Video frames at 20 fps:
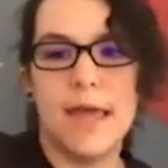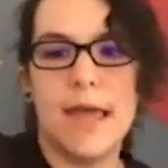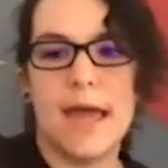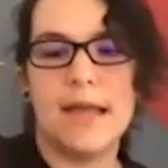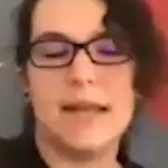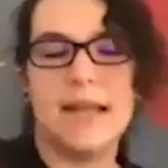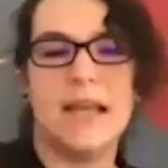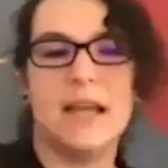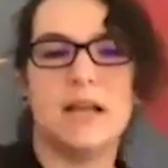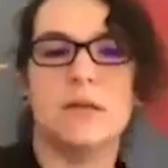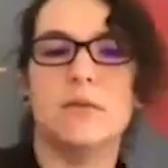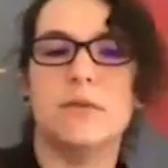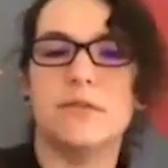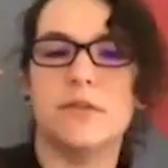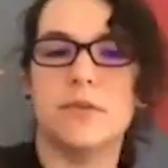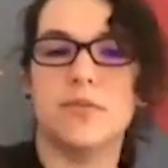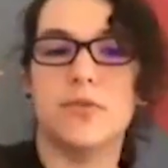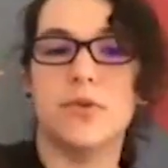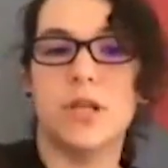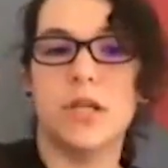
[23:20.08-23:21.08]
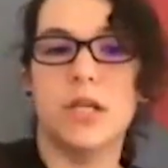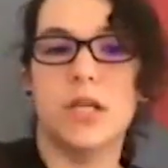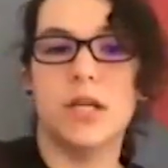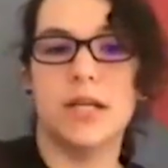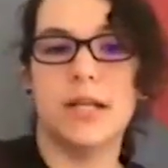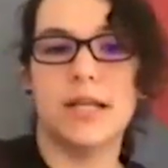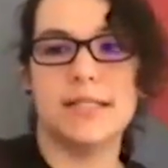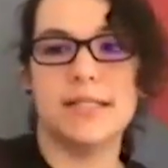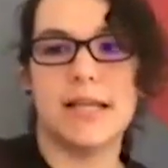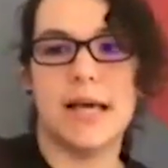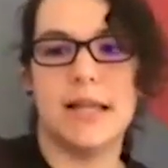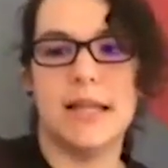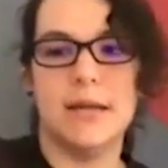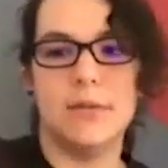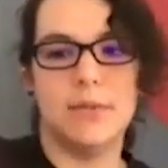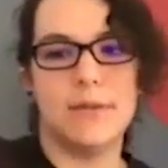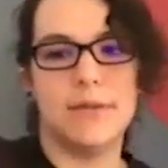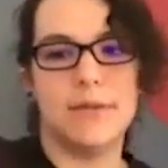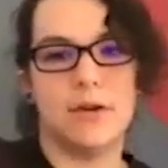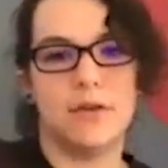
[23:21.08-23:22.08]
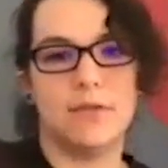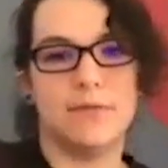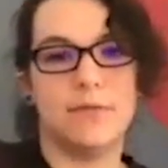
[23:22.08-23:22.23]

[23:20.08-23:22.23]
and animals are pretty good at telling when they're